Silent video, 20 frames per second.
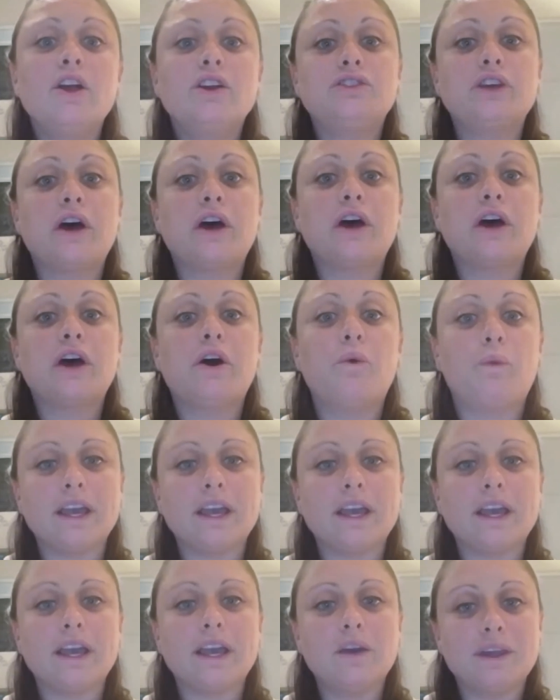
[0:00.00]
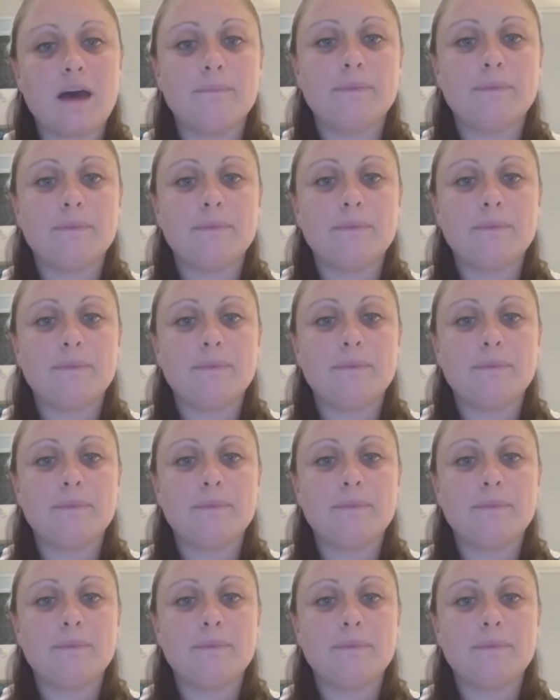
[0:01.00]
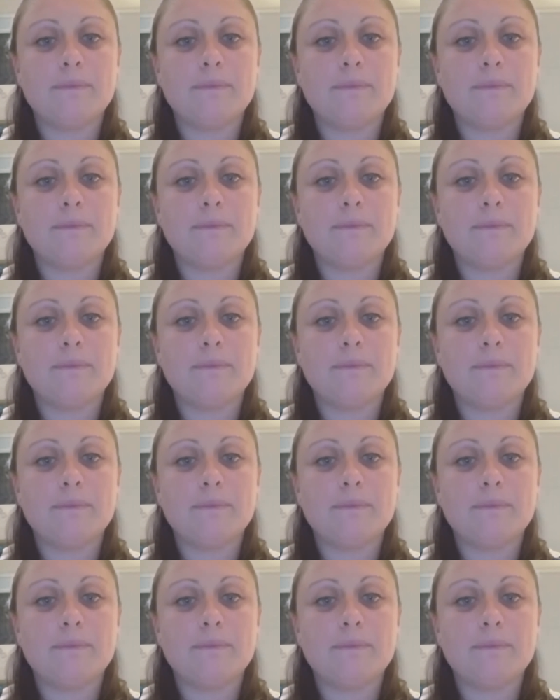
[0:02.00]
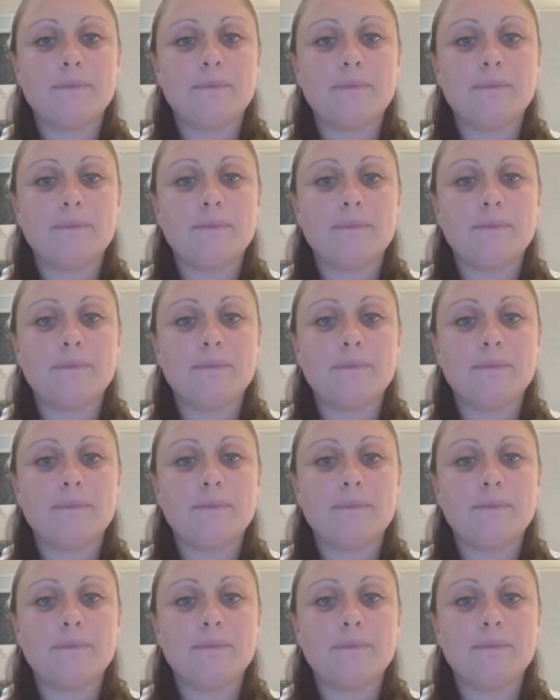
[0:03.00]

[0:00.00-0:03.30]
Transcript: So working with companies who are either